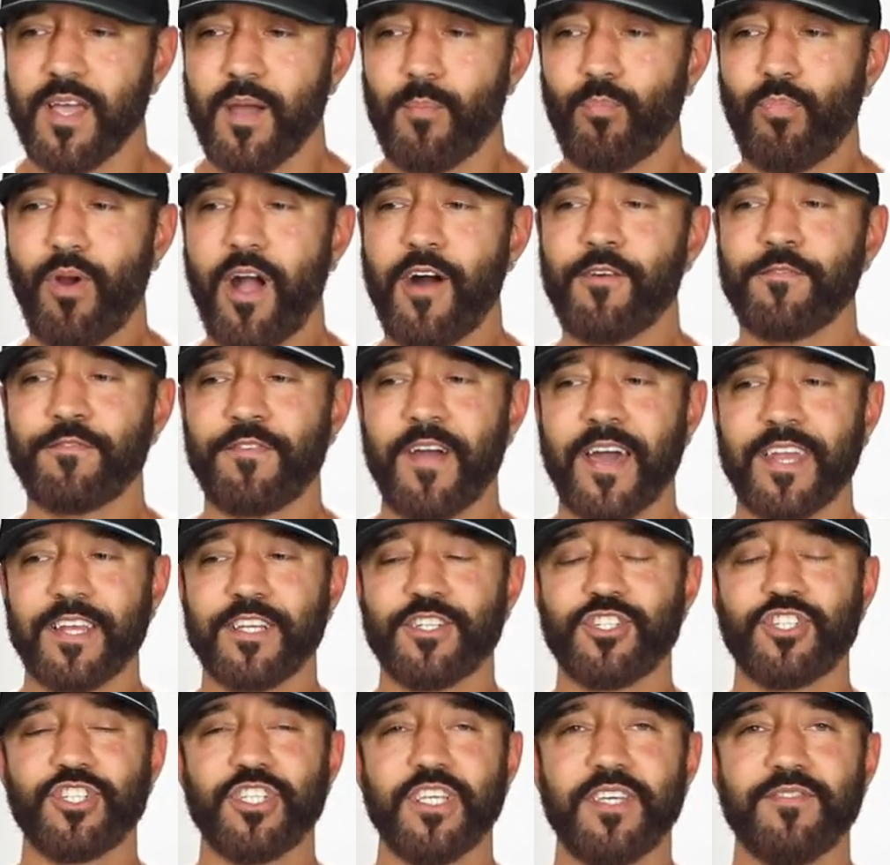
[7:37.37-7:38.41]
Brown fat
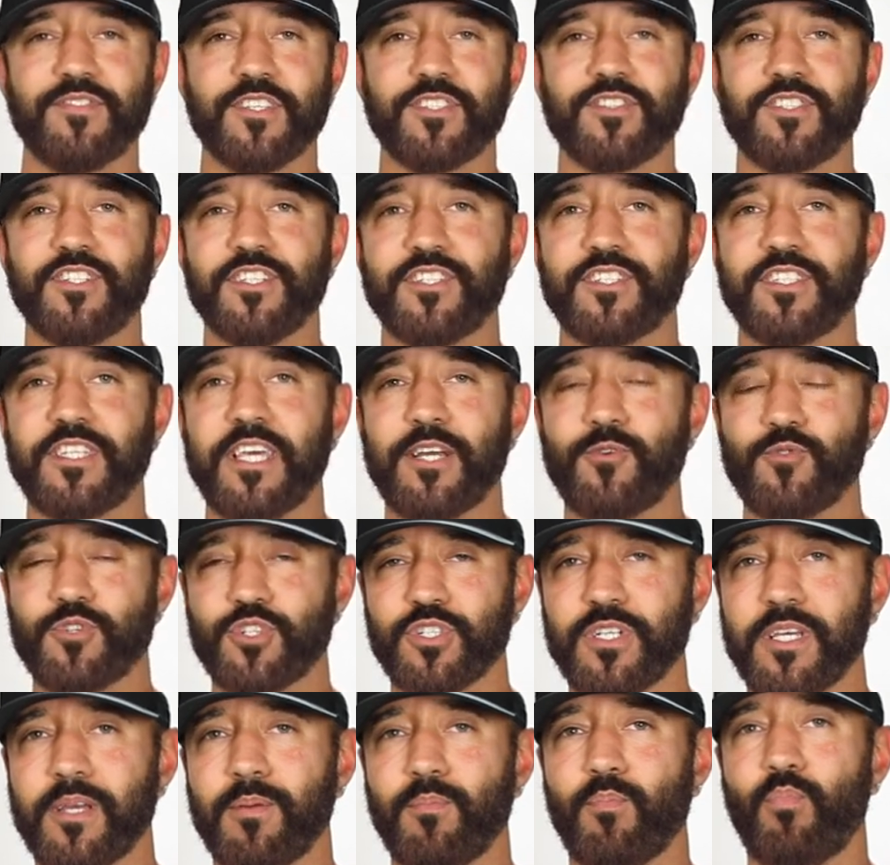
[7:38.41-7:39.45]
achieves its
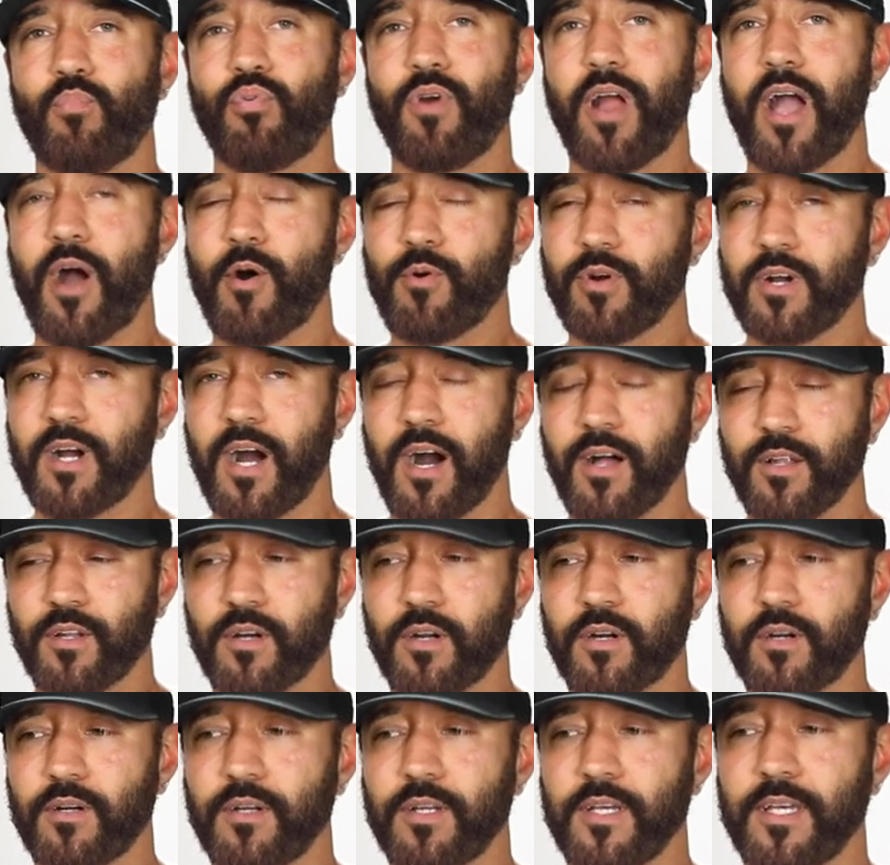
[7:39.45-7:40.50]
distinguishing brown
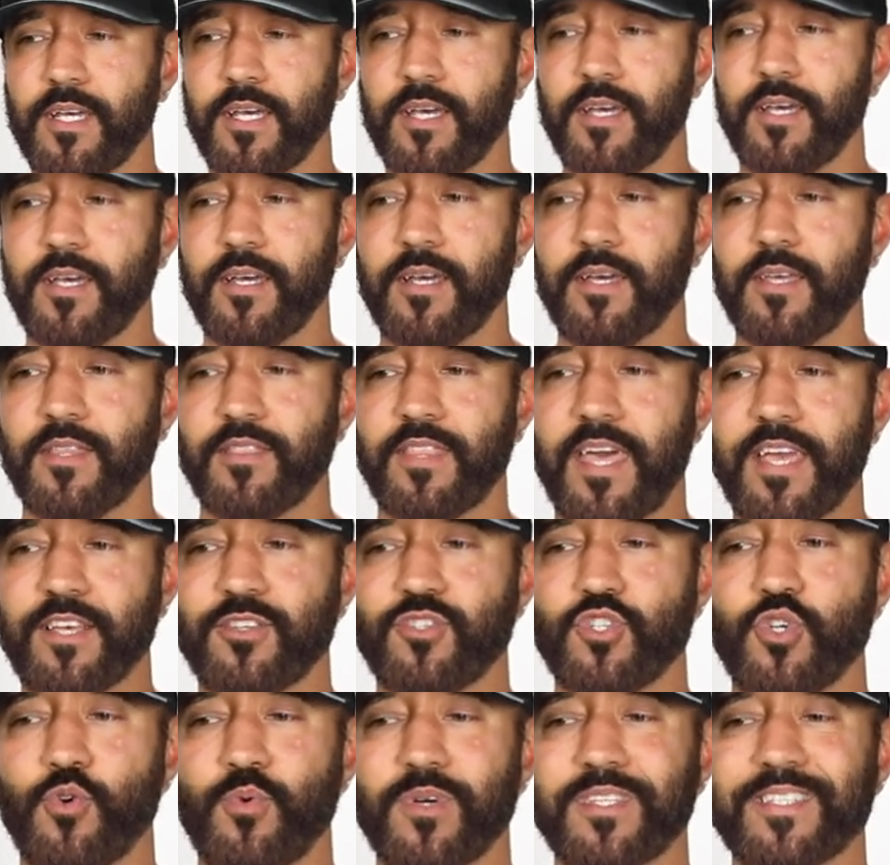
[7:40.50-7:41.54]
color thanks
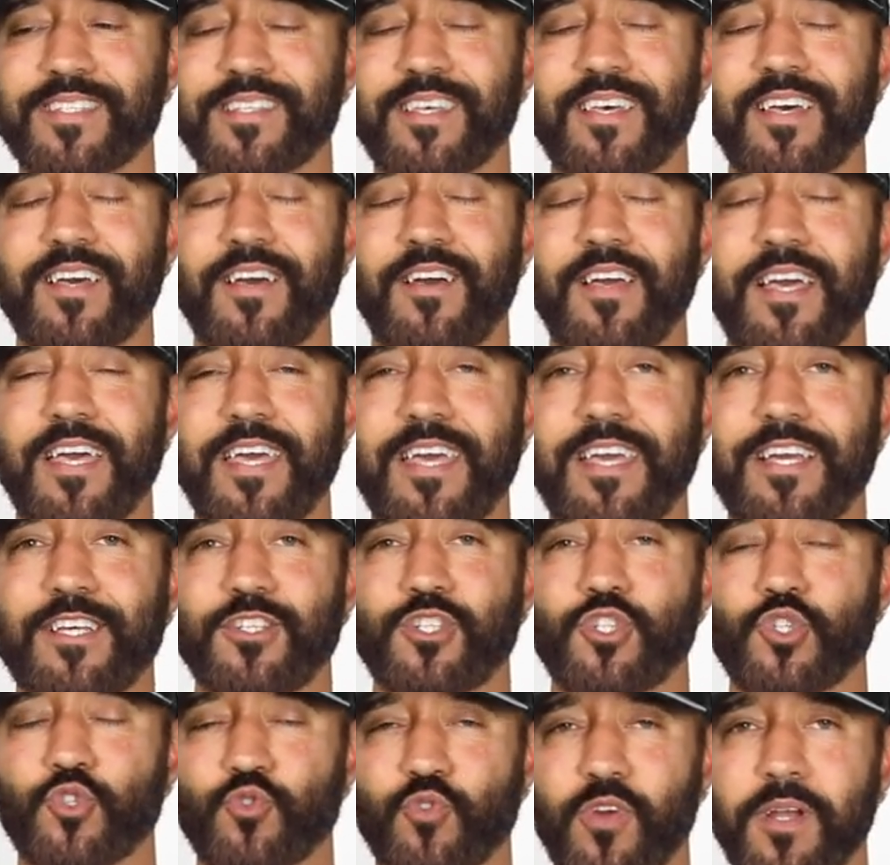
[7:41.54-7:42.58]
to its
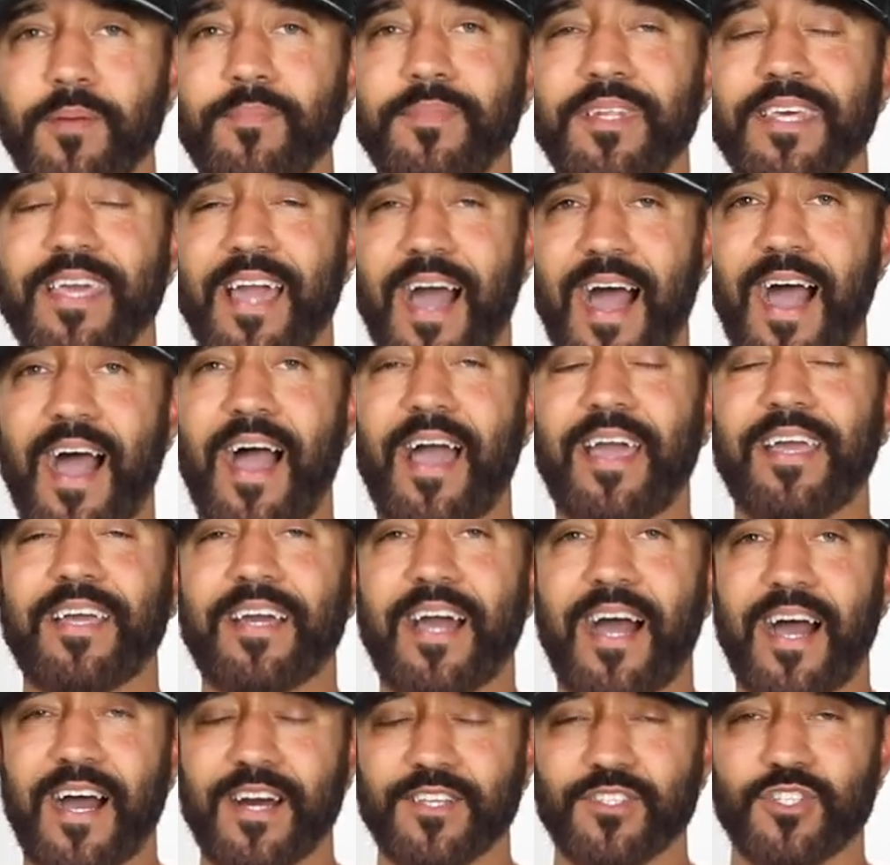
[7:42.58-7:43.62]
extremely high
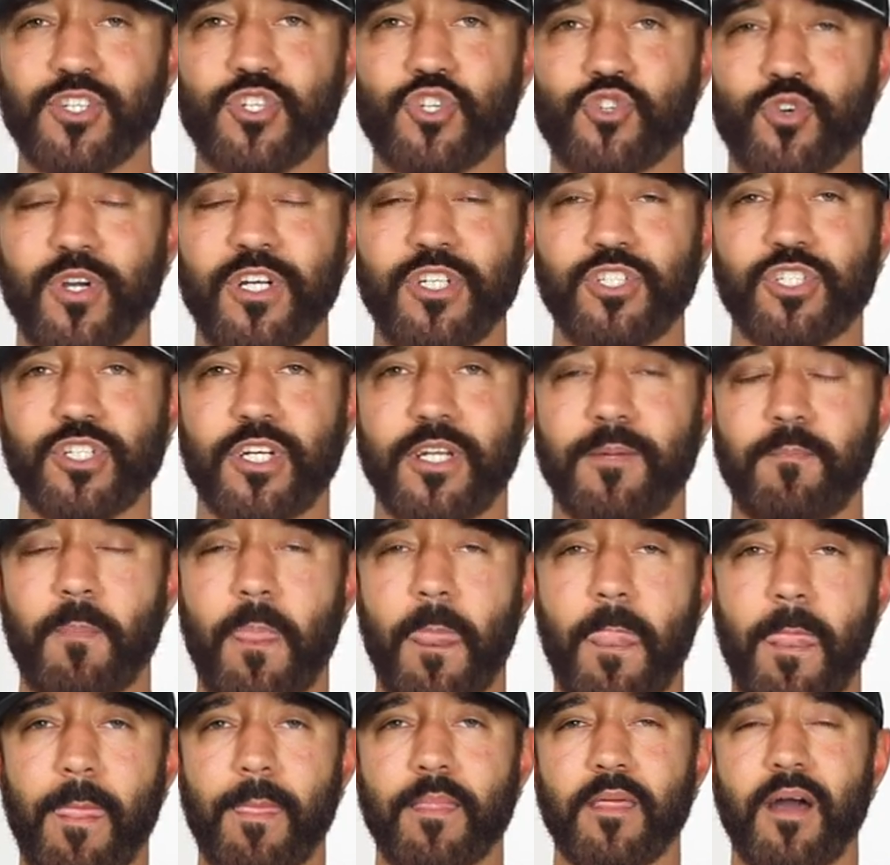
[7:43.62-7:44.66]
concentration
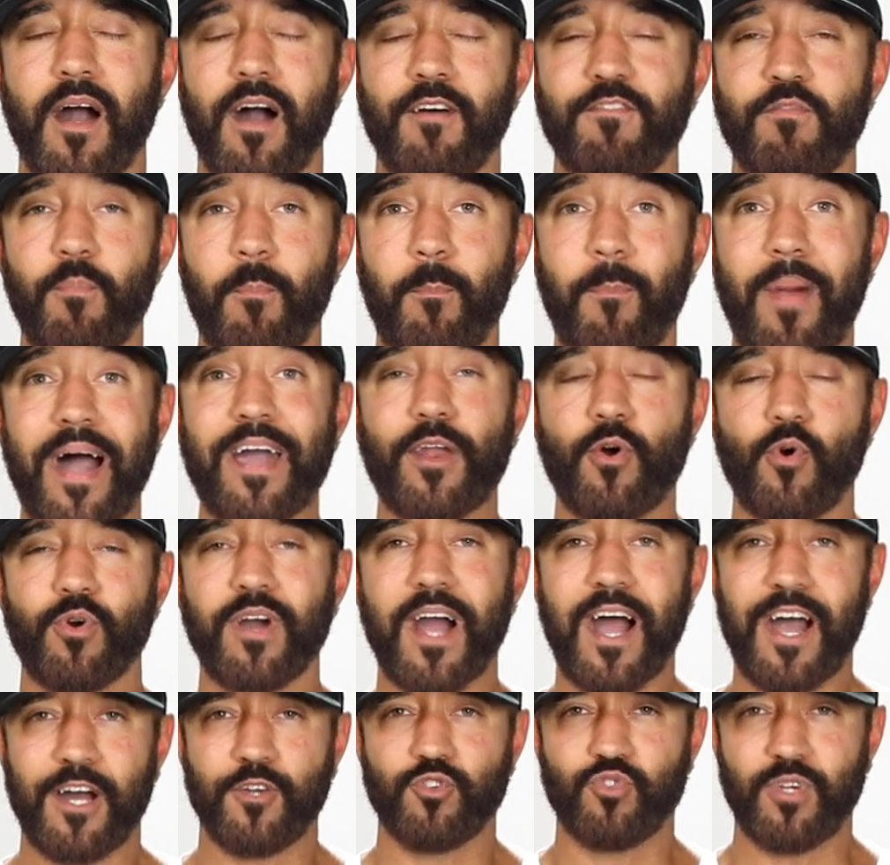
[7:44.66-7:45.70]
of
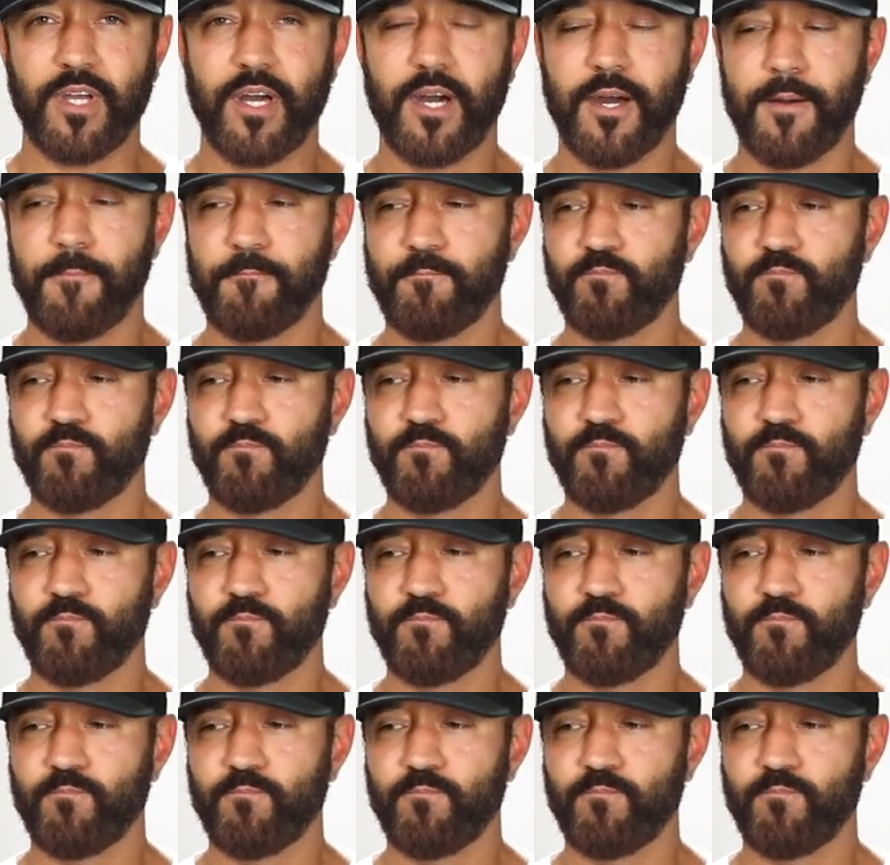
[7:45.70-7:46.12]
mitochondria.